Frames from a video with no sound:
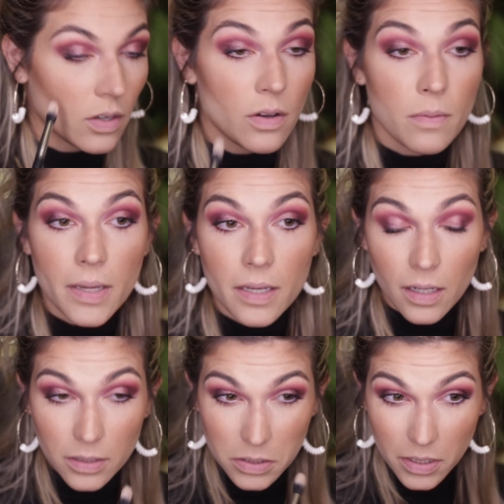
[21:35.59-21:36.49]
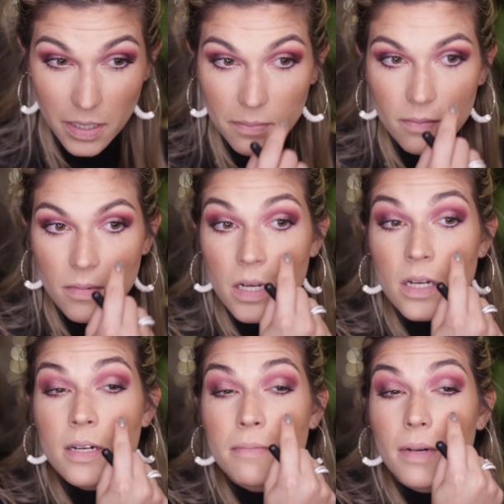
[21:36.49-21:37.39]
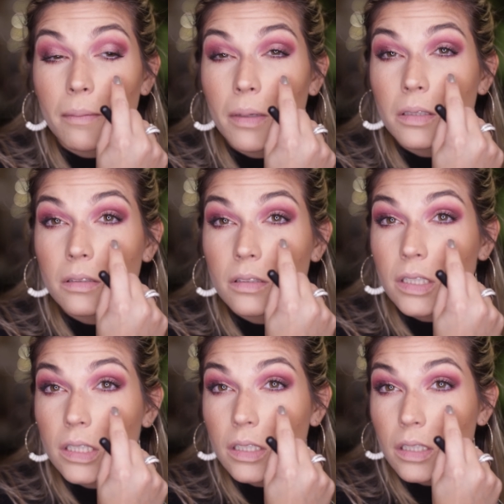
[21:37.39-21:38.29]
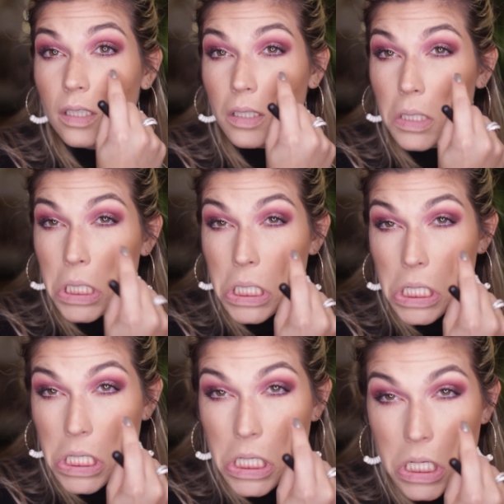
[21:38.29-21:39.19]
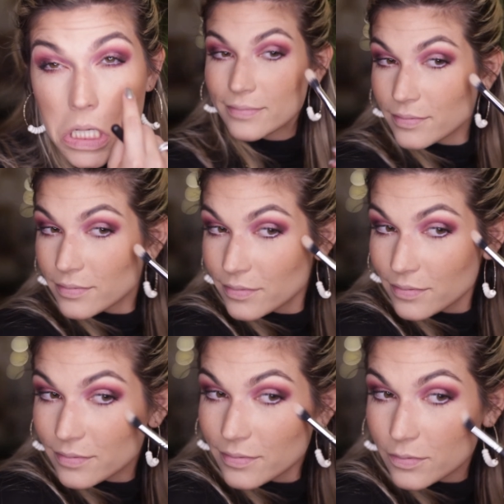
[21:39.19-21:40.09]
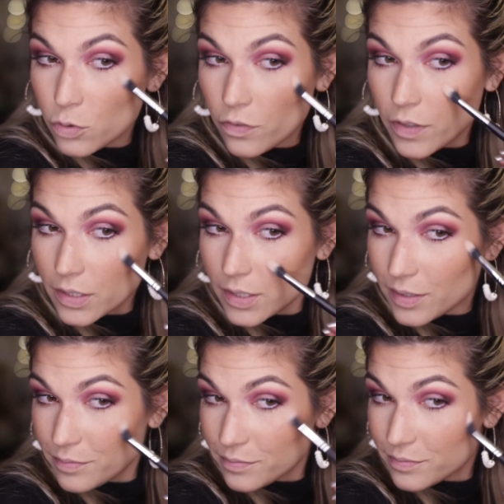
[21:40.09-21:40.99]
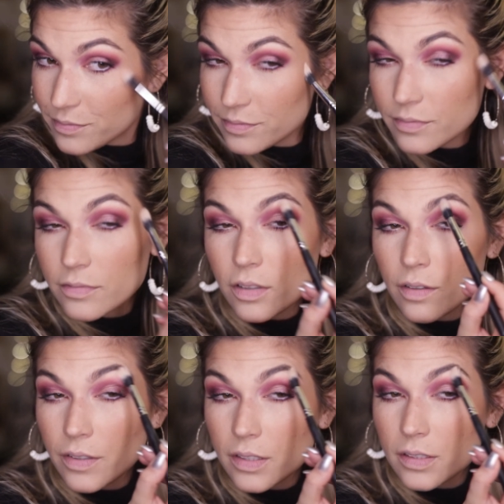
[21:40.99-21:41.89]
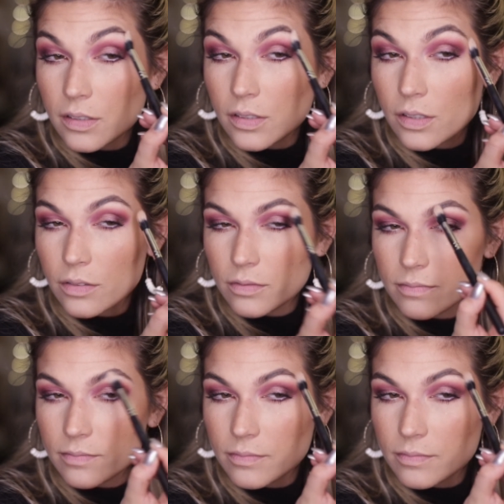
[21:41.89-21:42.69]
Oh my gosh, look at my mascara. I'll fix it. Fix it soon.